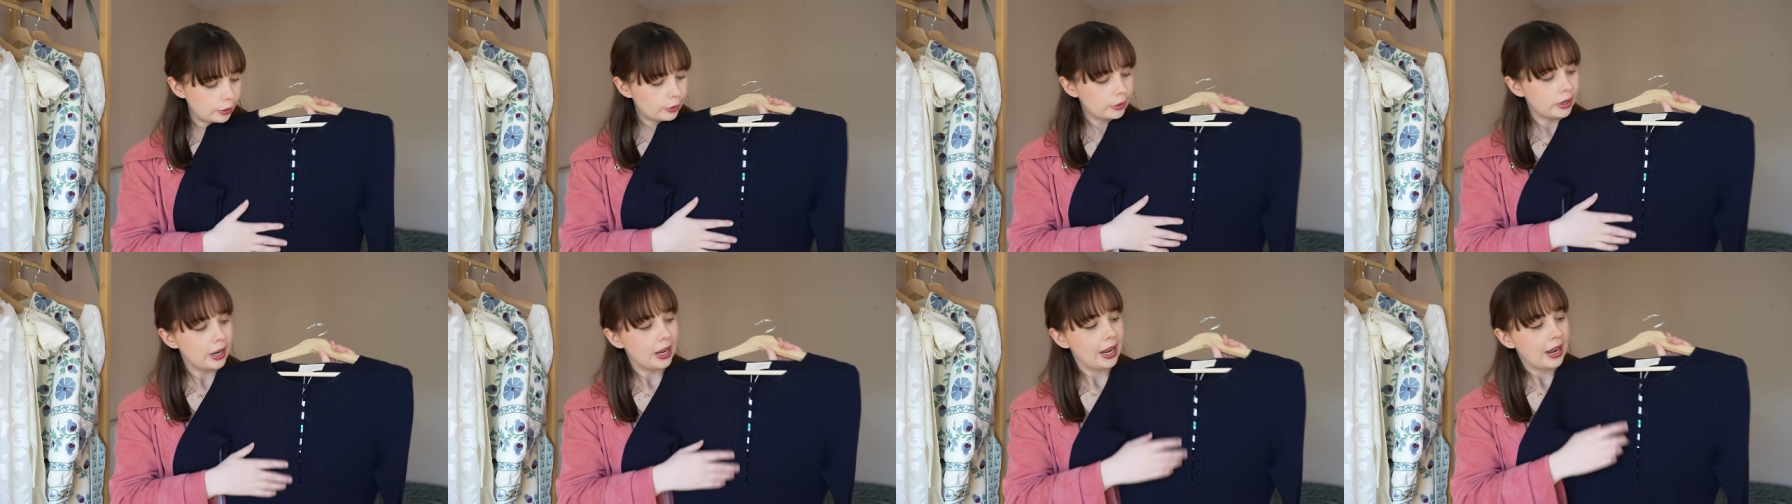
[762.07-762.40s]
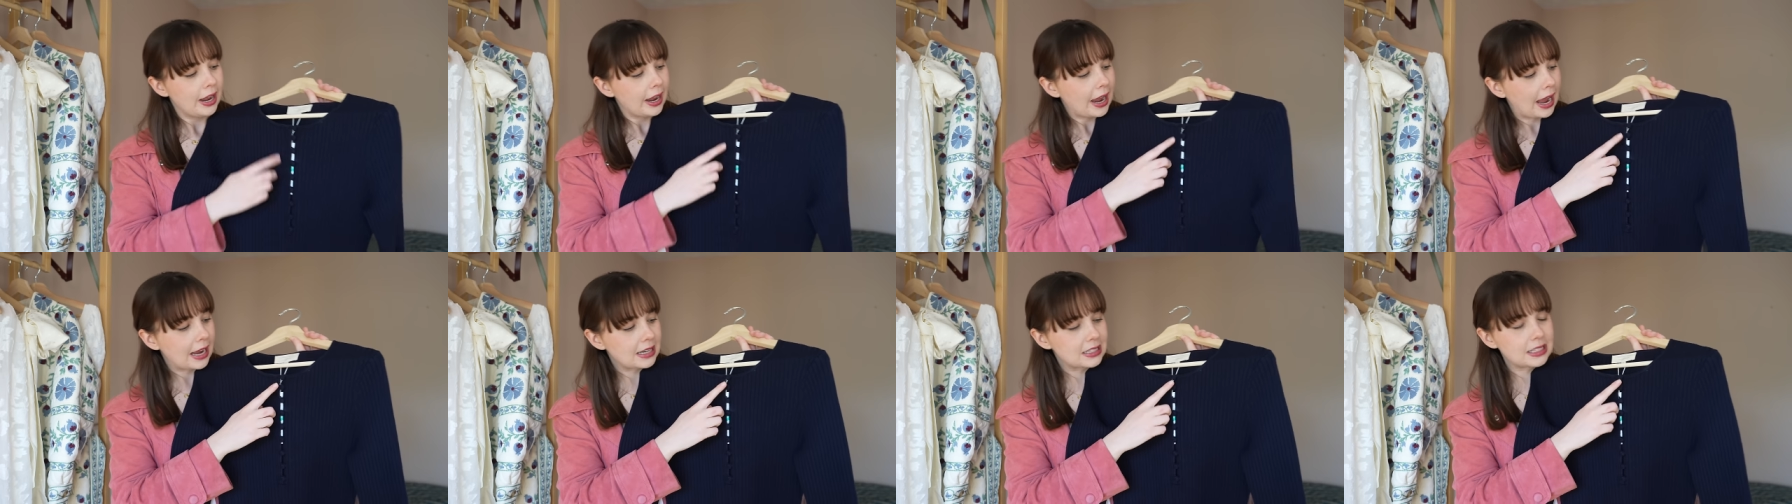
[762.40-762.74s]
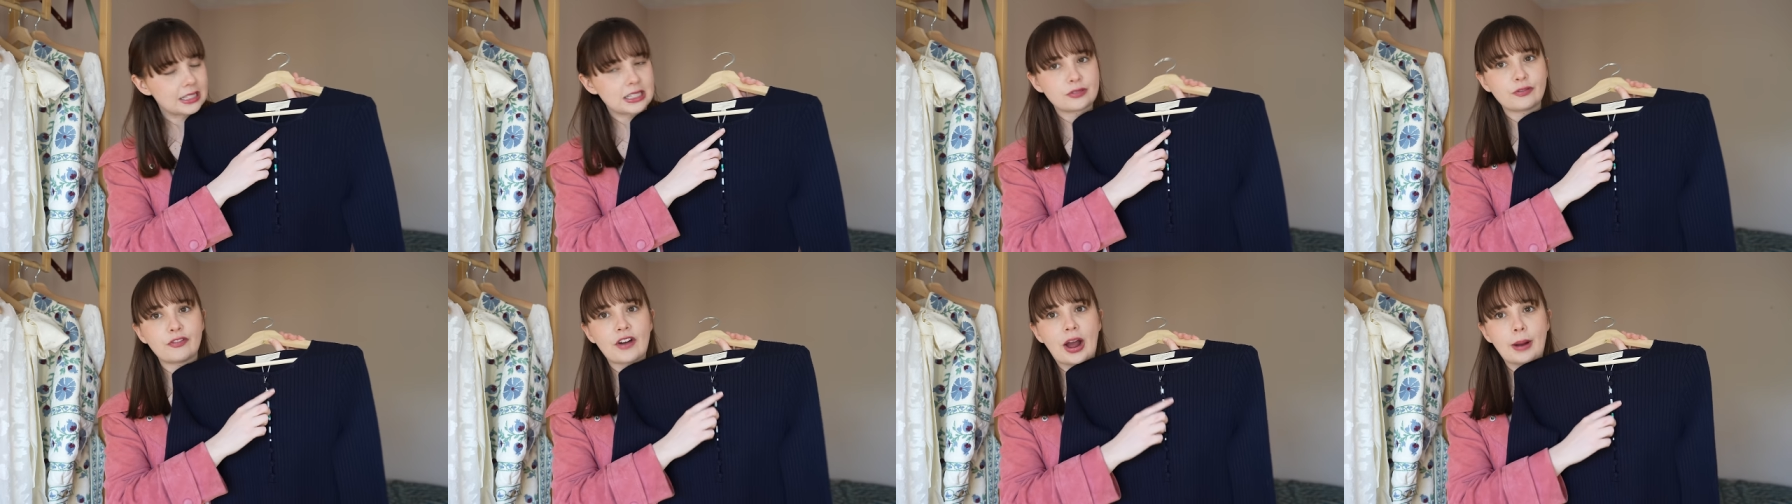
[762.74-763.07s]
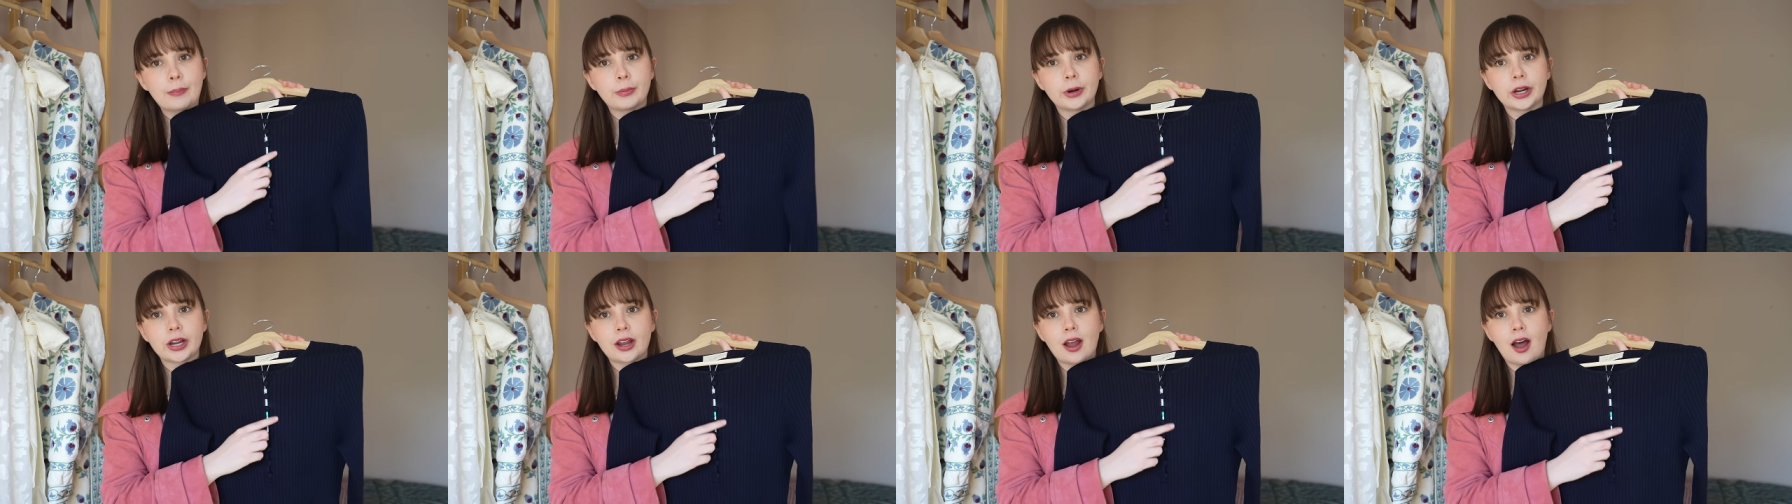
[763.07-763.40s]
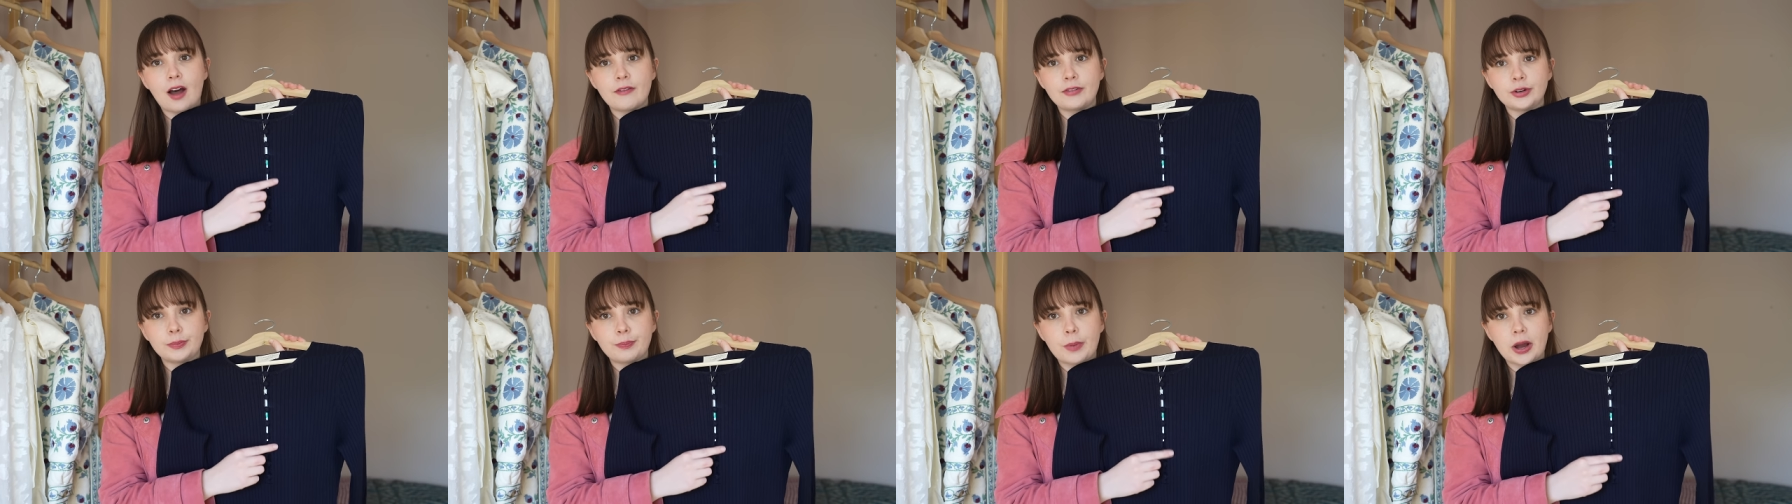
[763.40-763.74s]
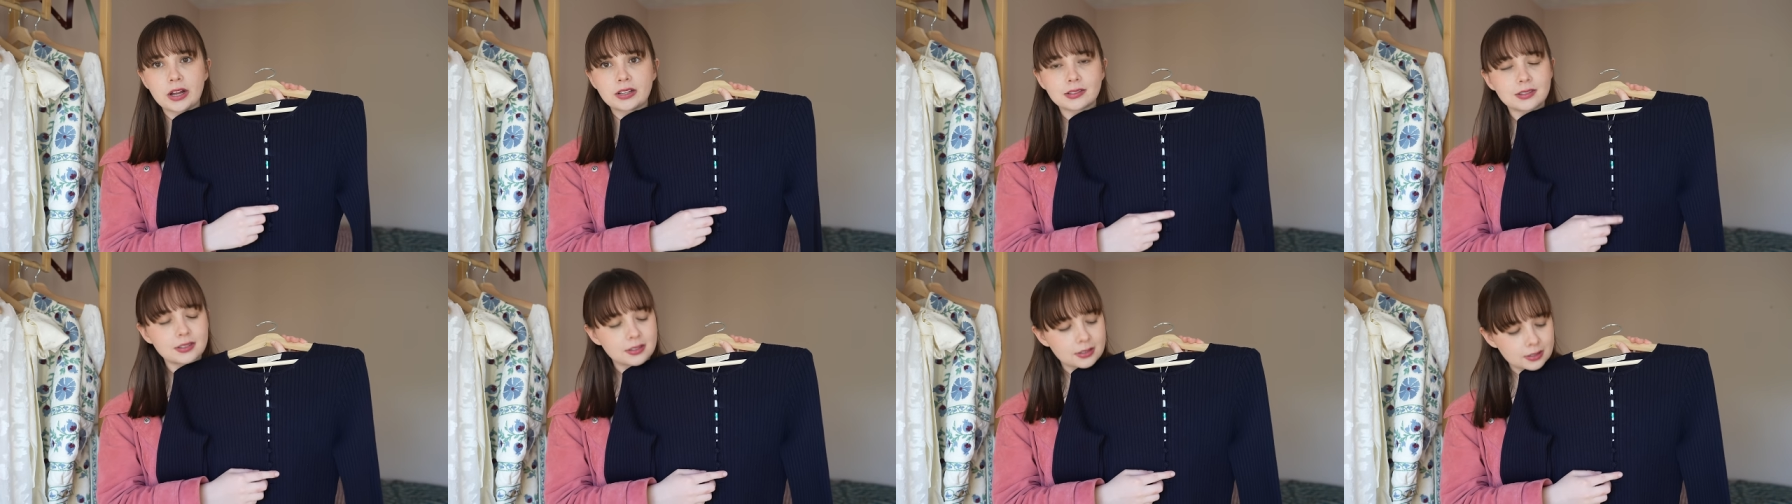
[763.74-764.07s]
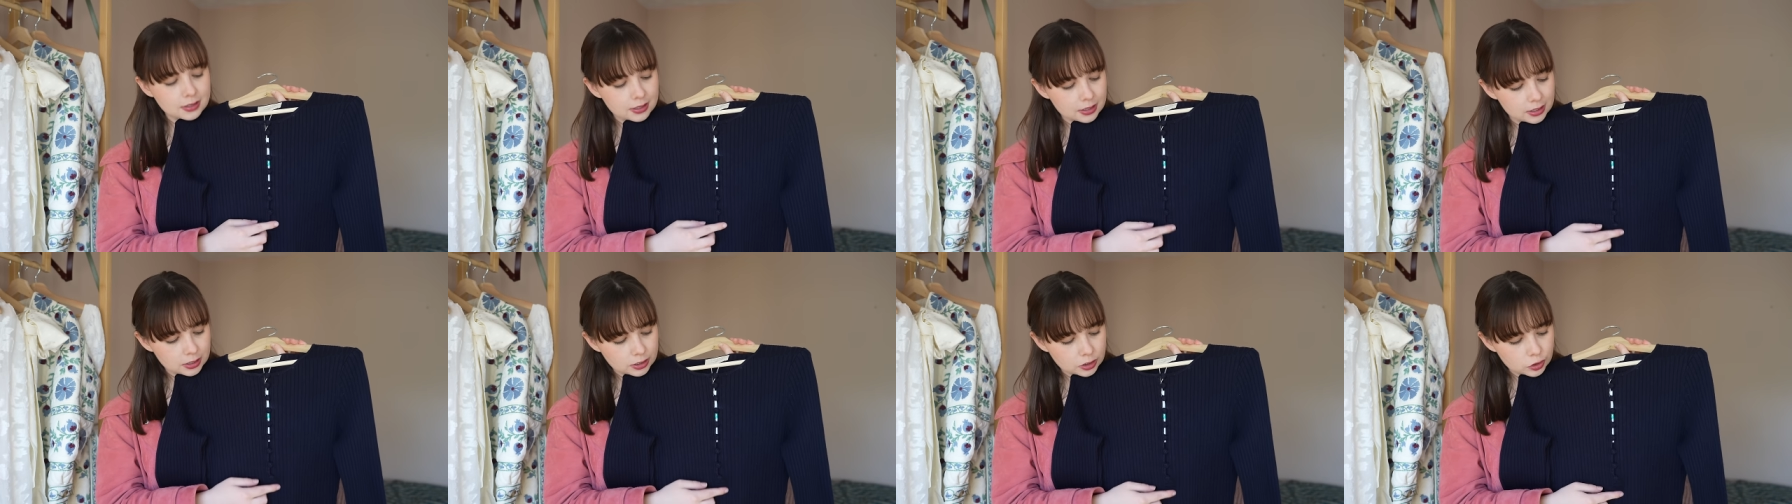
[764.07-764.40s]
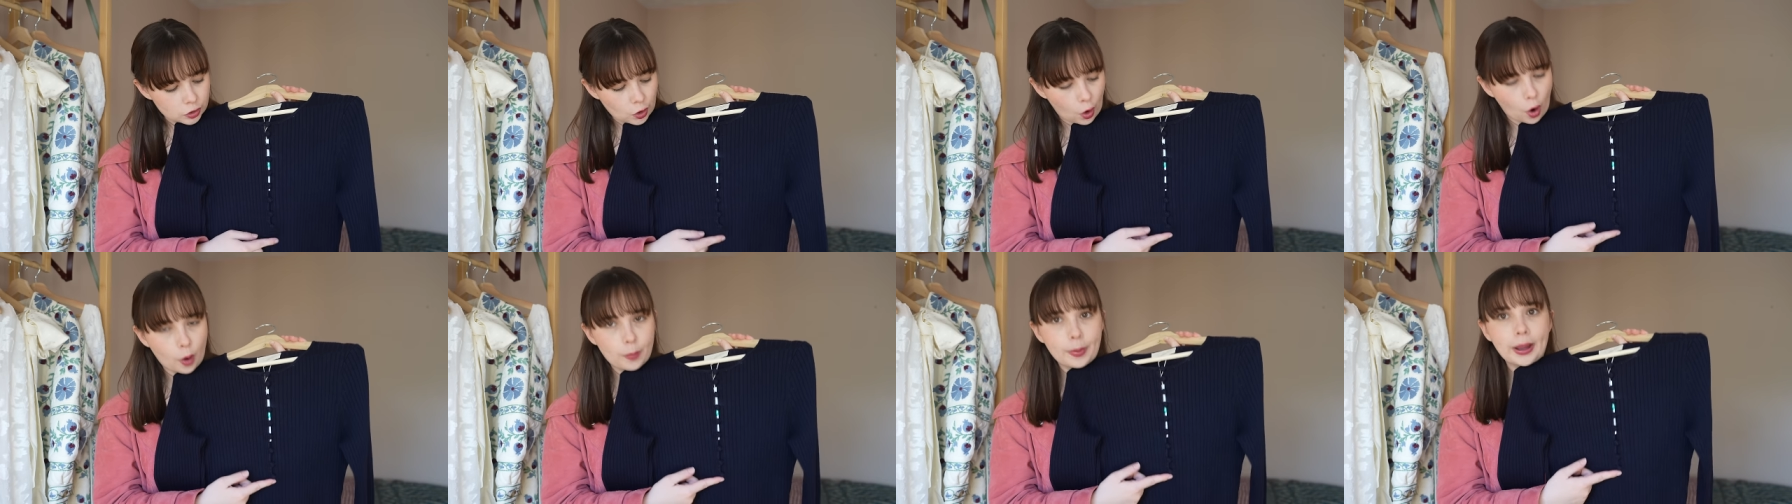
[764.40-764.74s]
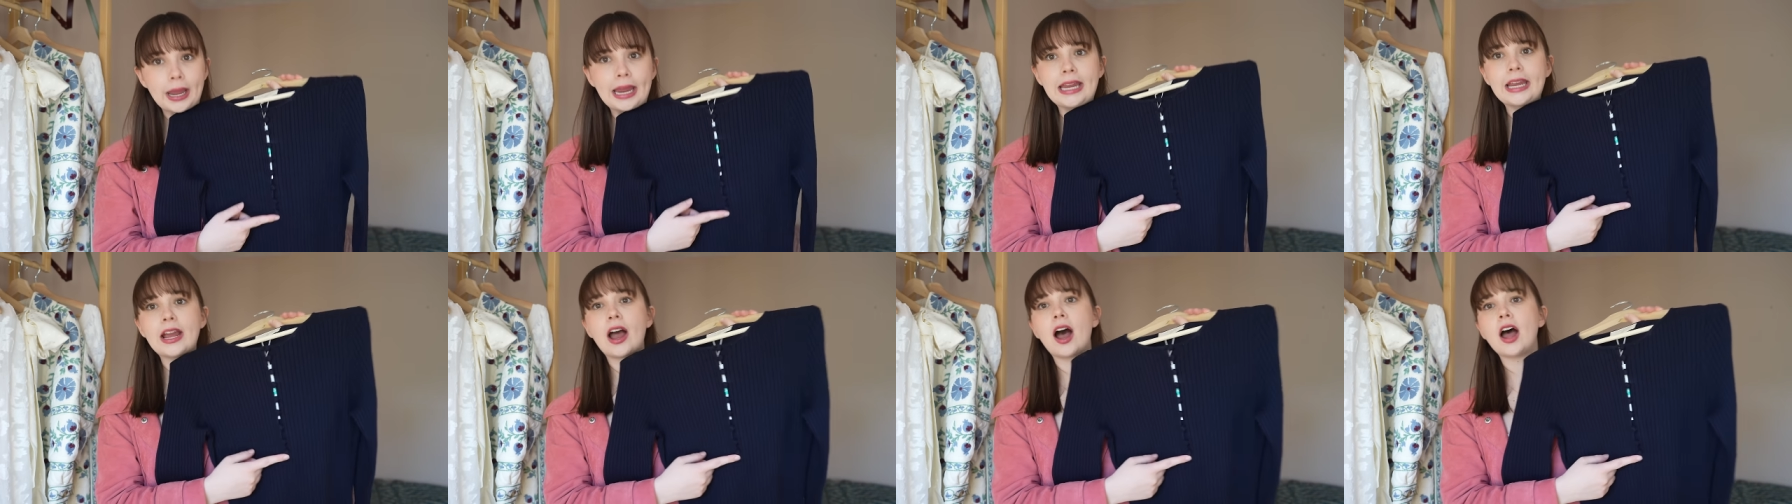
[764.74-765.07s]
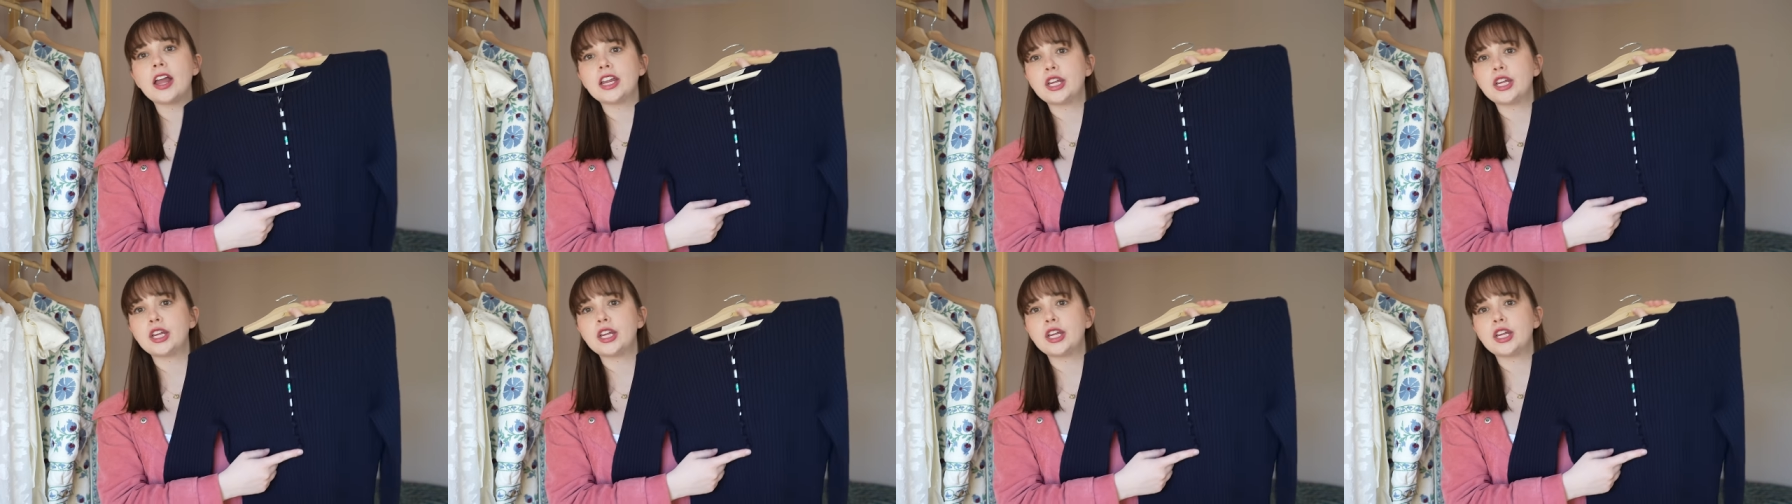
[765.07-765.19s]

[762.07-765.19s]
It has these fabric covered buttons that stop here.